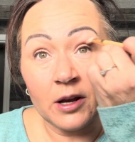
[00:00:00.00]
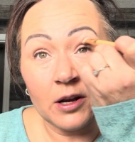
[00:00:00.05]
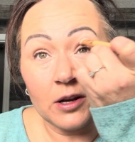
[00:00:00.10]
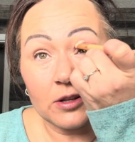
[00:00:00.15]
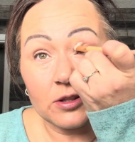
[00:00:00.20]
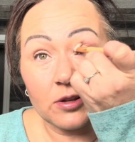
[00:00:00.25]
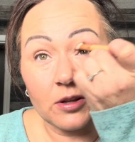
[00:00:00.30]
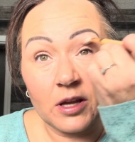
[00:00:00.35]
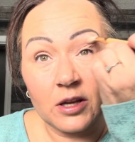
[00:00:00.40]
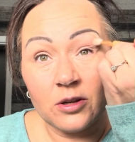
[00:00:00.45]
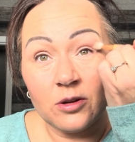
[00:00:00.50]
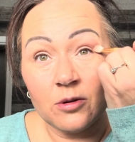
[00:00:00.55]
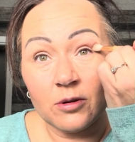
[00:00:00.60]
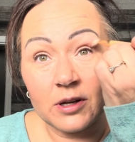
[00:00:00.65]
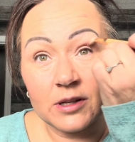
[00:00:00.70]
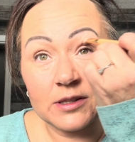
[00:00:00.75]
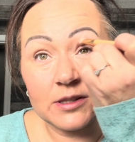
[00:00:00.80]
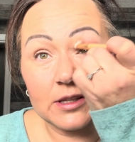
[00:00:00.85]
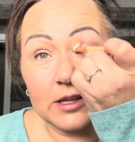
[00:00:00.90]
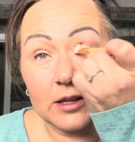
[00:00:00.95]
so that you
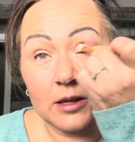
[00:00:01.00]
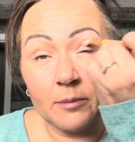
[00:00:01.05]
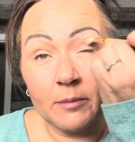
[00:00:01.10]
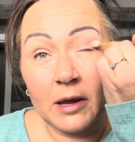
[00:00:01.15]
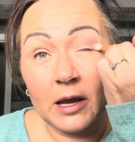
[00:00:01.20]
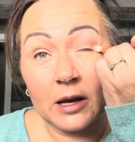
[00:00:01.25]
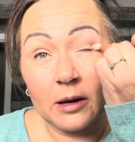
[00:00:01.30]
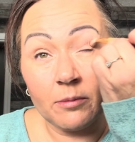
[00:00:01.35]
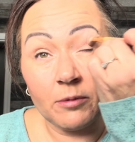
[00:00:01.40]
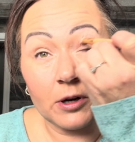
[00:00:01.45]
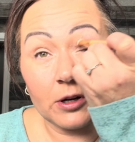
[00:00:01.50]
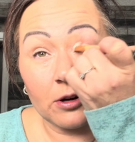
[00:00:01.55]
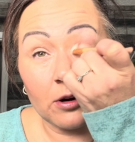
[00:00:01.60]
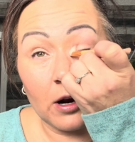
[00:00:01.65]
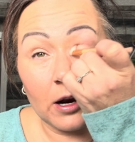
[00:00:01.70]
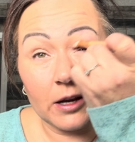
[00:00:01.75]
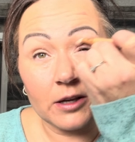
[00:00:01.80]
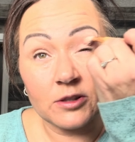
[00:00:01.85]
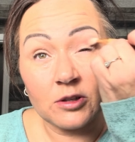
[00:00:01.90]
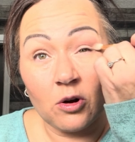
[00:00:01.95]
can see the makeup when your
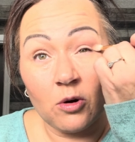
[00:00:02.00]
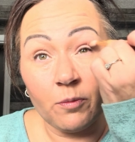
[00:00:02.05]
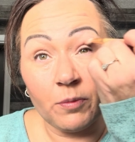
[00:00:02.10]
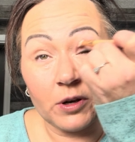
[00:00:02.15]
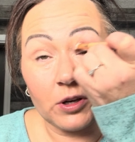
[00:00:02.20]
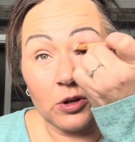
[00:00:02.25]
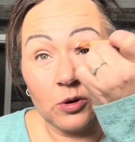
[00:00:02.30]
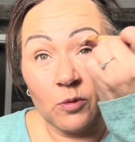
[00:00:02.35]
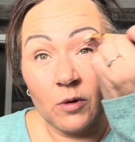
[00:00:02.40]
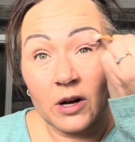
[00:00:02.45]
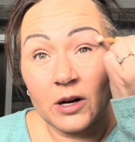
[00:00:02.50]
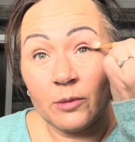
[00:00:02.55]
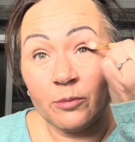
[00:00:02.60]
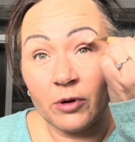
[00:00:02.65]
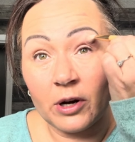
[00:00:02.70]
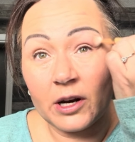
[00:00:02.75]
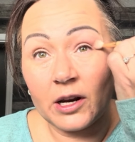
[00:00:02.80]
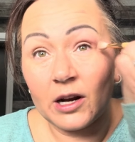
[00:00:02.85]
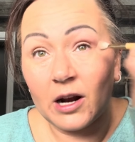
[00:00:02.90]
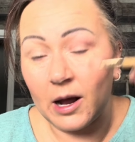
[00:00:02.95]
eye is open. You want to
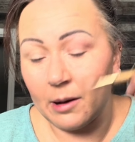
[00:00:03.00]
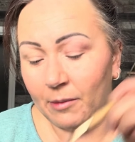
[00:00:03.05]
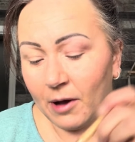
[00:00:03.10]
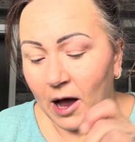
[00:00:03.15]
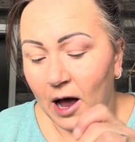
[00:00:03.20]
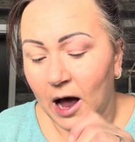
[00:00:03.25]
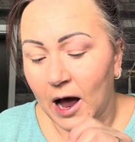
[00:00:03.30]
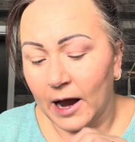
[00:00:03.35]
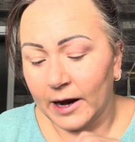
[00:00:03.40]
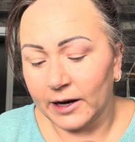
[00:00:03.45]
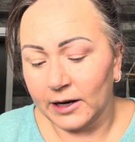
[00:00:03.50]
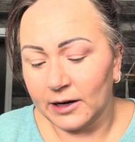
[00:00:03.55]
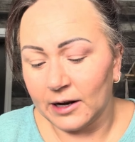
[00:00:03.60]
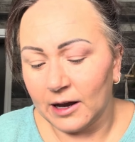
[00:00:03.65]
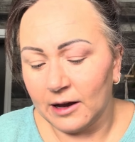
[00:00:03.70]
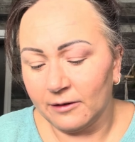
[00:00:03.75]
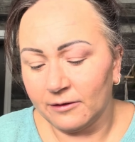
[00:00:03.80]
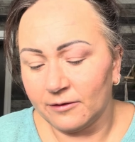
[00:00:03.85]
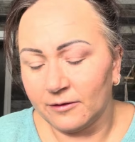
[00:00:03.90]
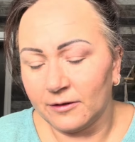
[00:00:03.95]
bring it up high enough